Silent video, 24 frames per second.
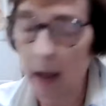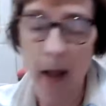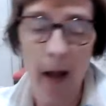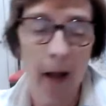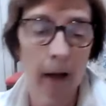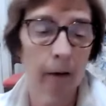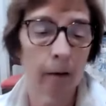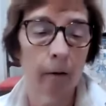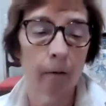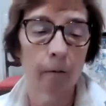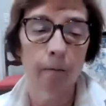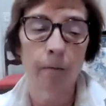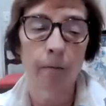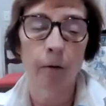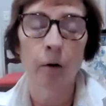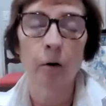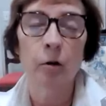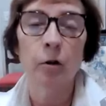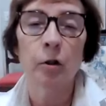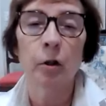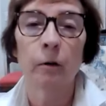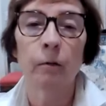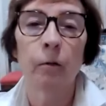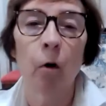And
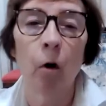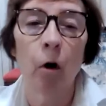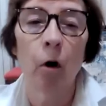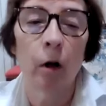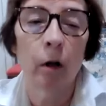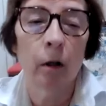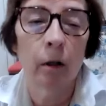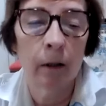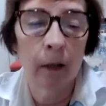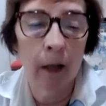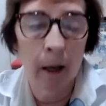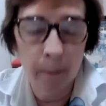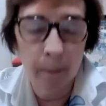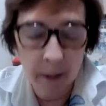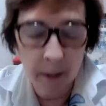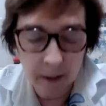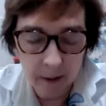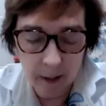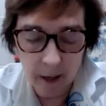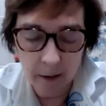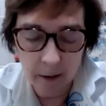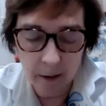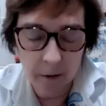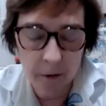first of all, let me
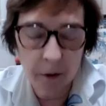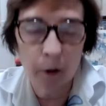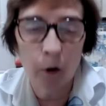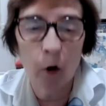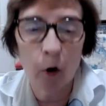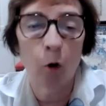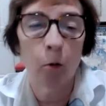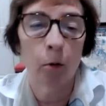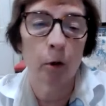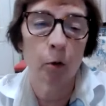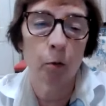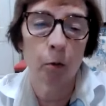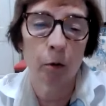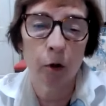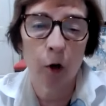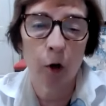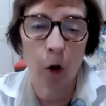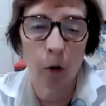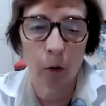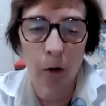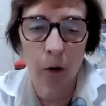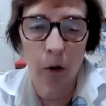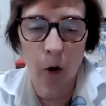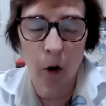say that there always was
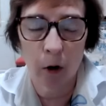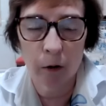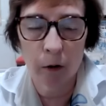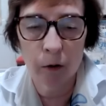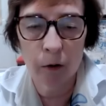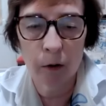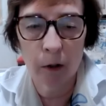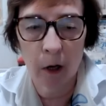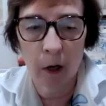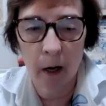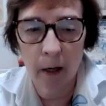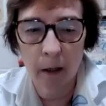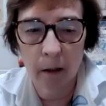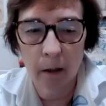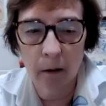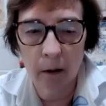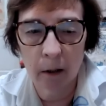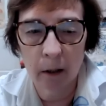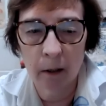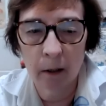Holocaust denial.